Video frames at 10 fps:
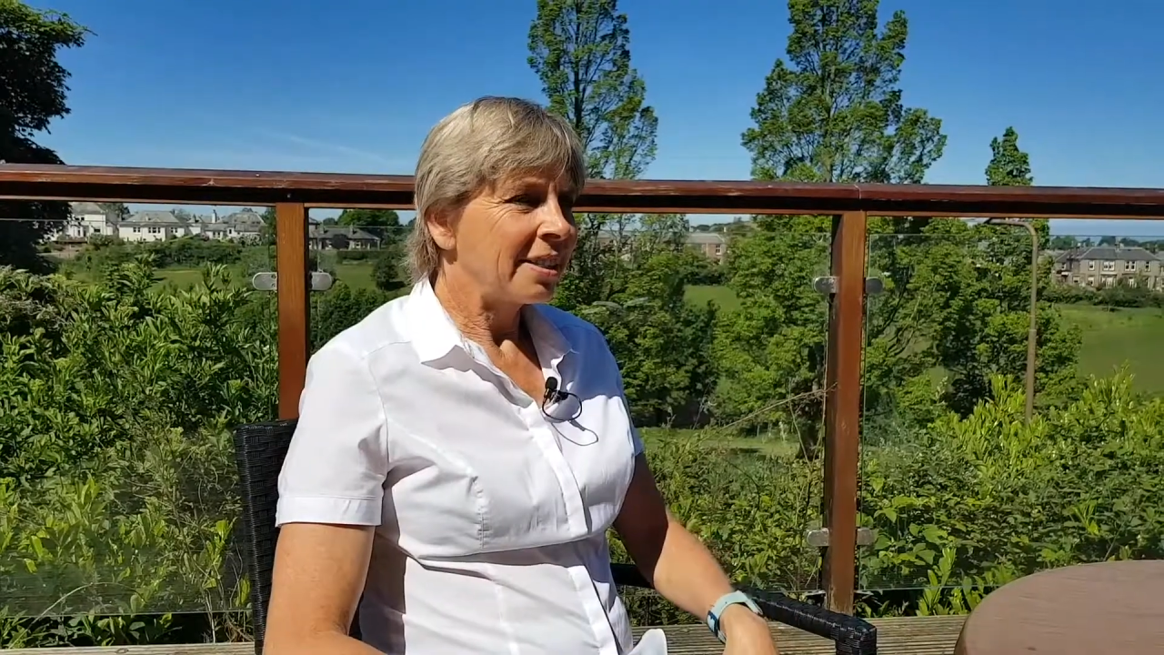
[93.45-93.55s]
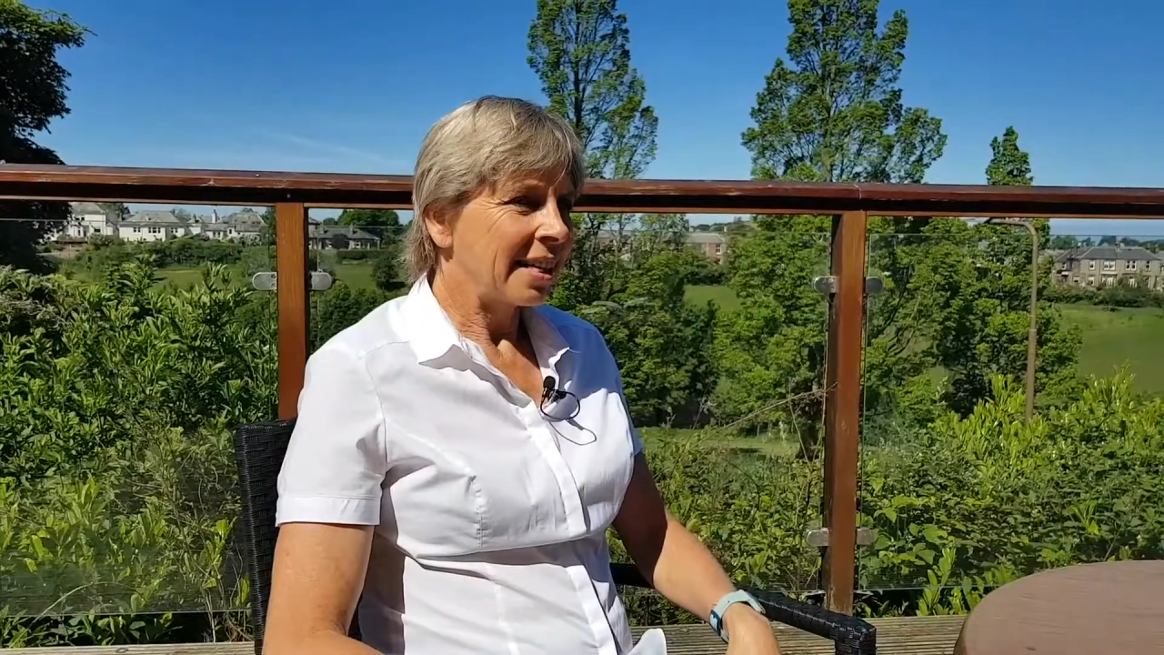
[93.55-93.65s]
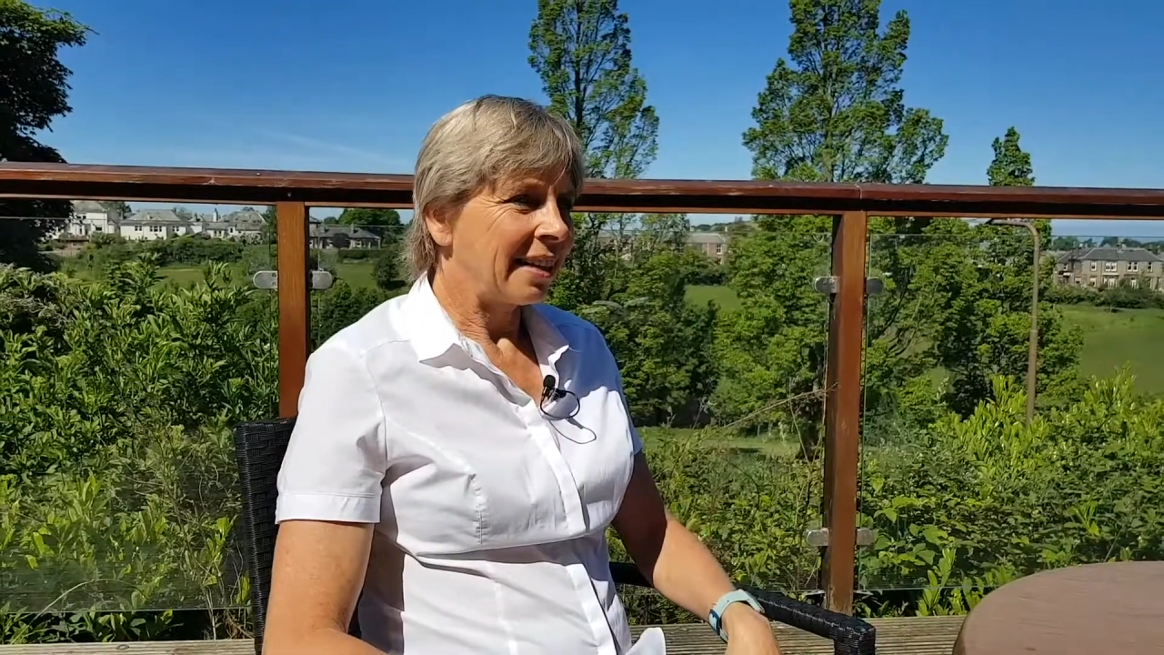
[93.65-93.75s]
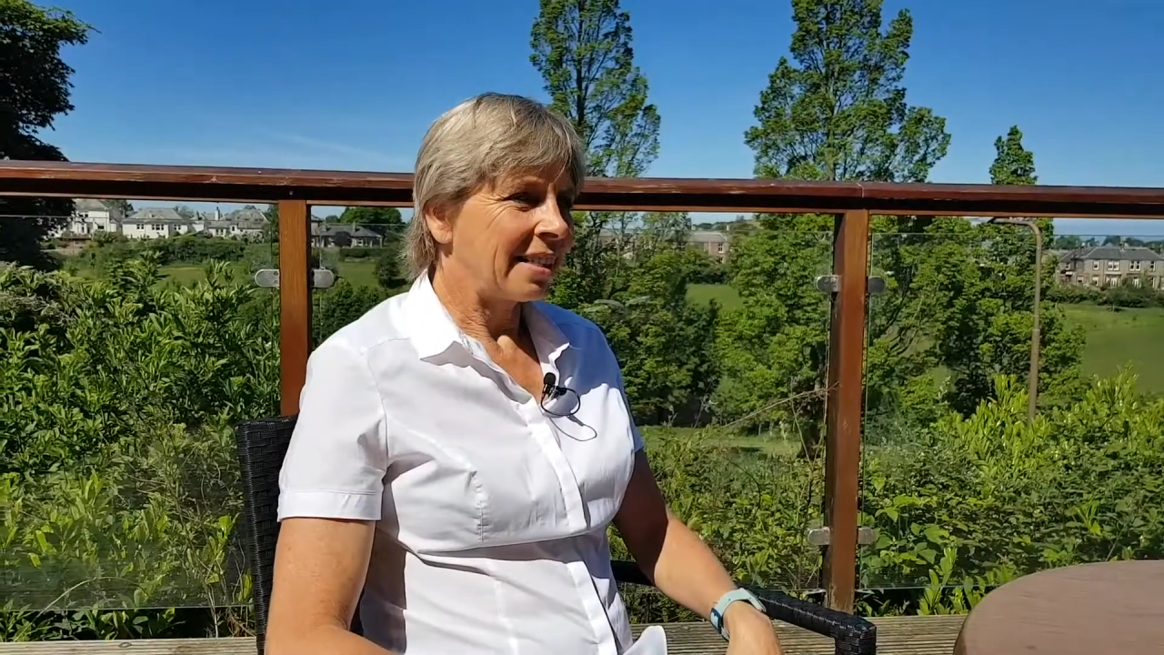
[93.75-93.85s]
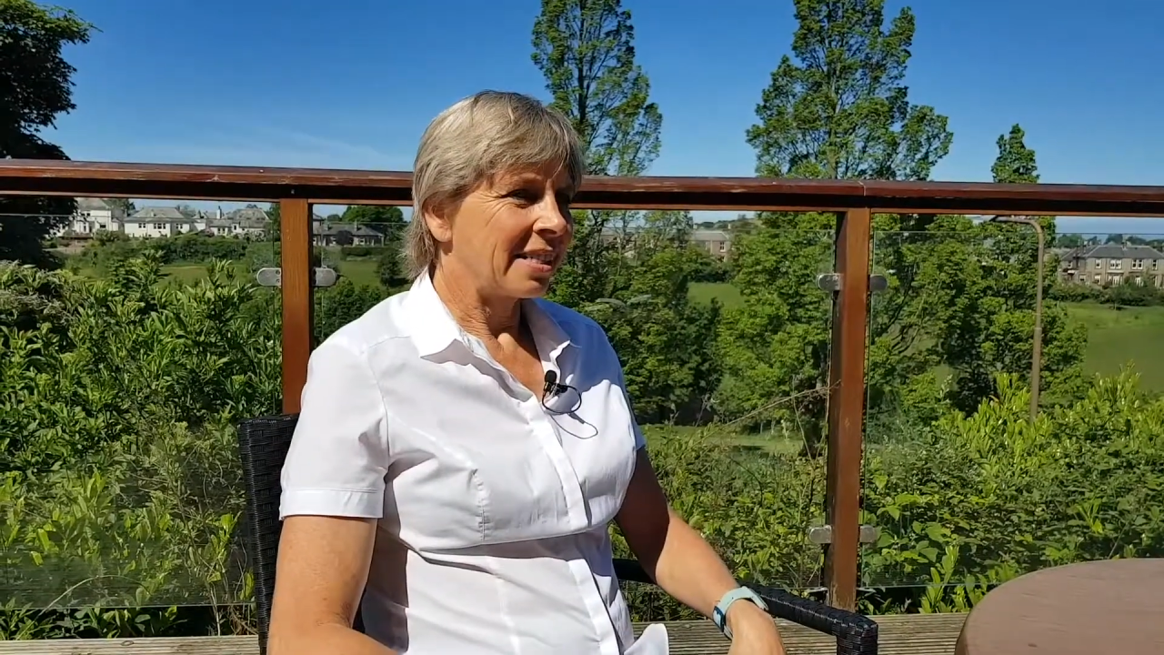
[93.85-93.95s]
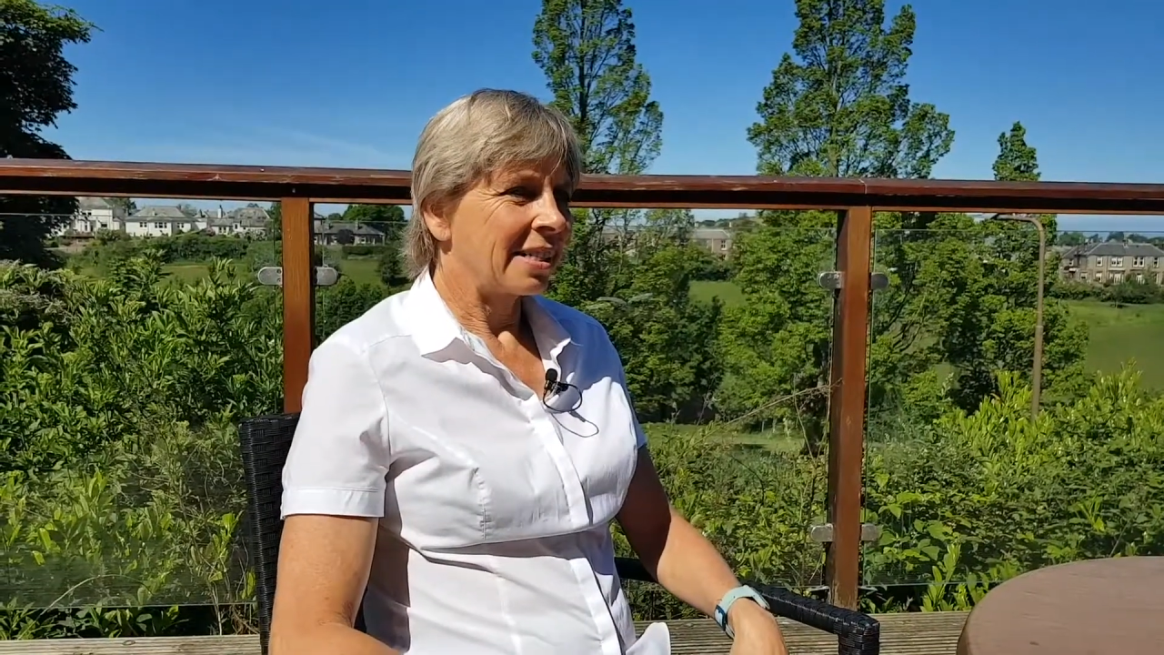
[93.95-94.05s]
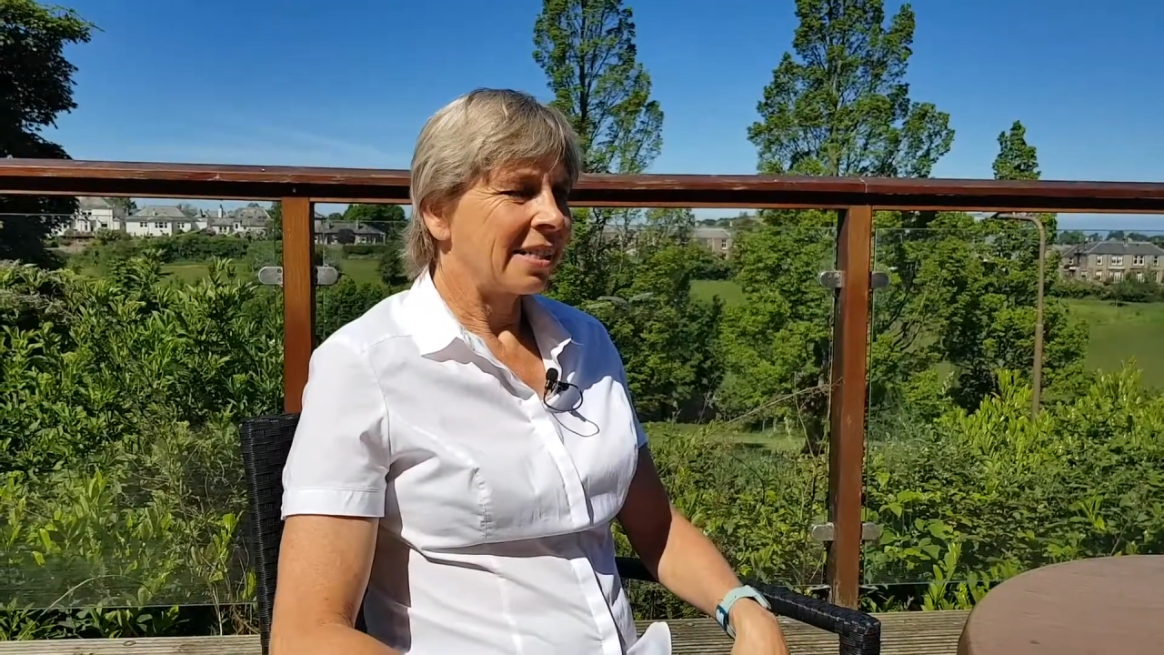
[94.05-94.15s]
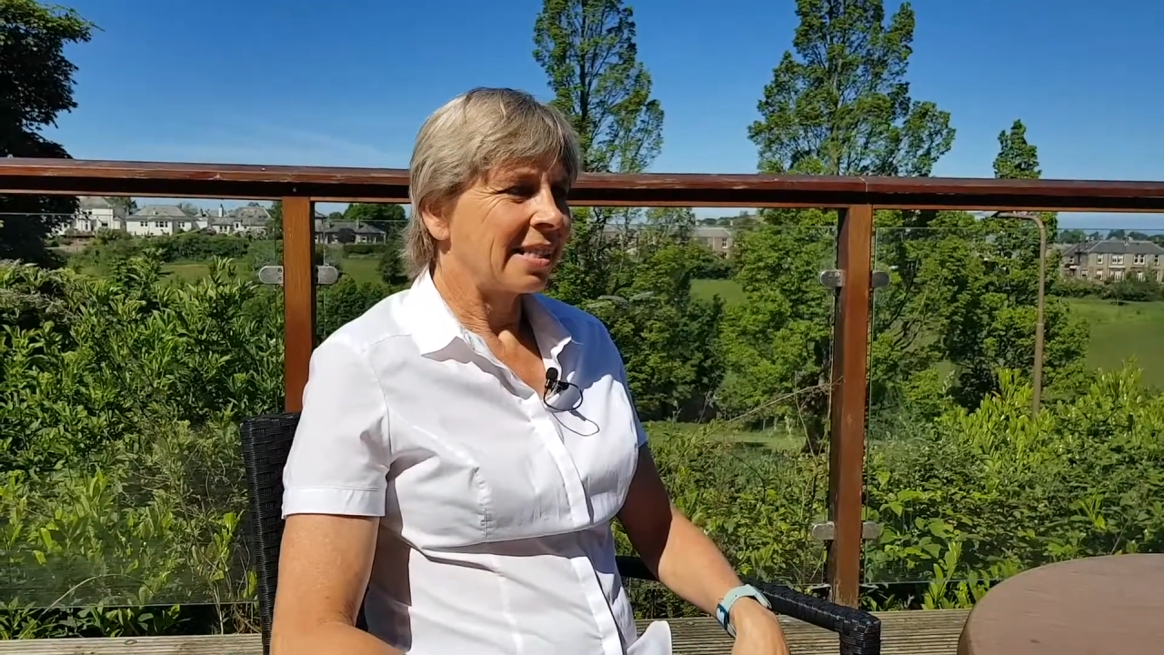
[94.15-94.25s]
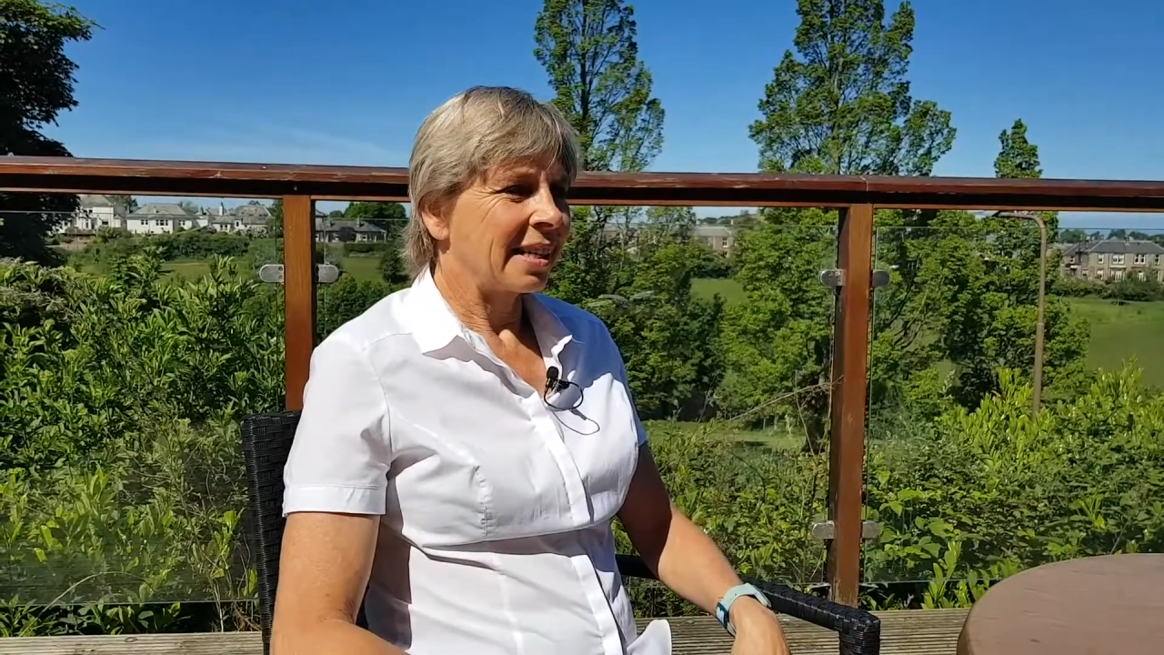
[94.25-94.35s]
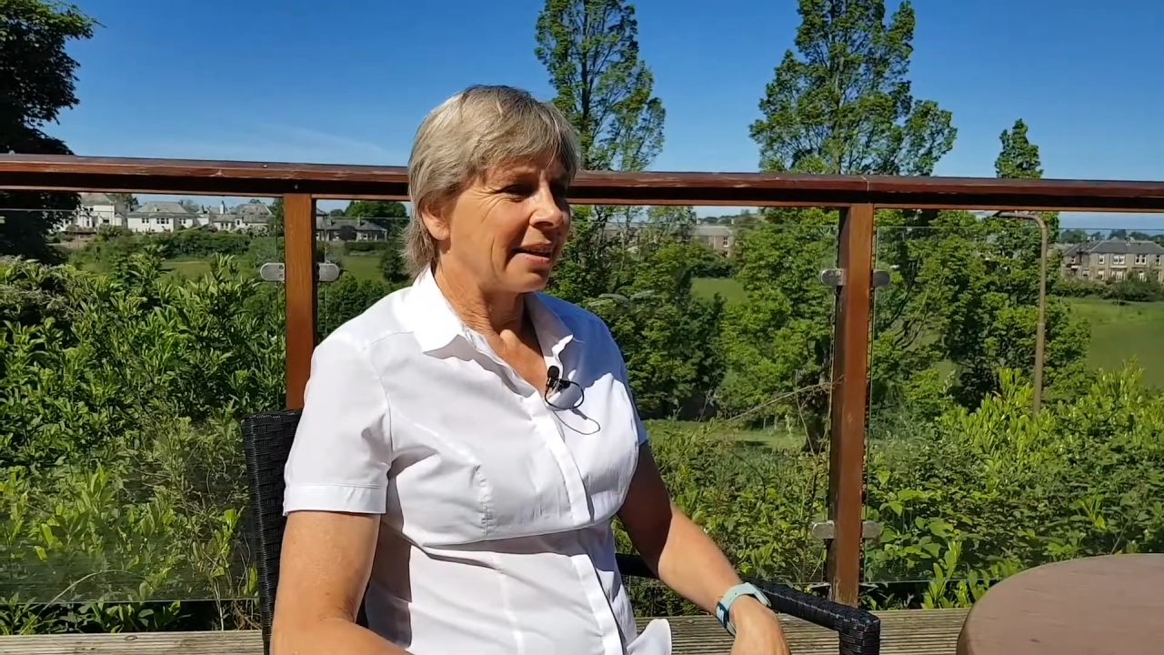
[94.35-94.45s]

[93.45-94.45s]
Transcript: challenges